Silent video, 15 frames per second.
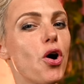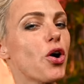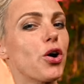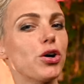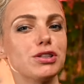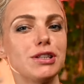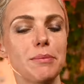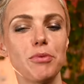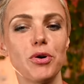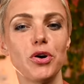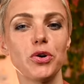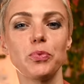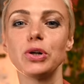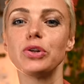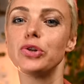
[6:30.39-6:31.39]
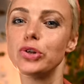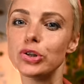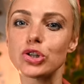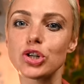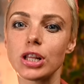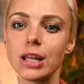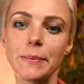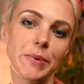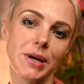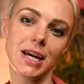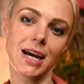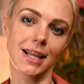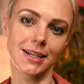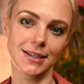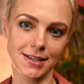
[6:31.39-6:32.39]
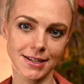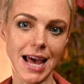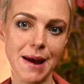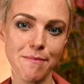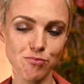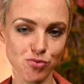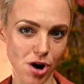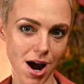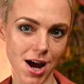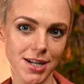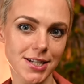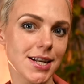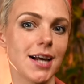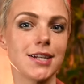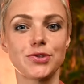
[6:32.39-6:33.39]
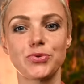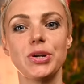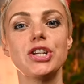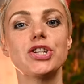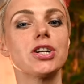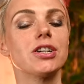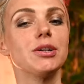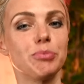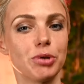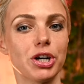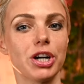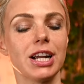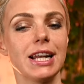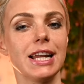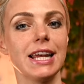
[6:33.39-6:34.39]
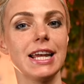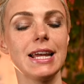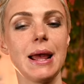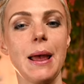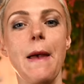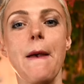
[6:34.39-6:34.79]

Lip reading: Haute Côte de Beaune will usually be at the same price as regional Burgundy,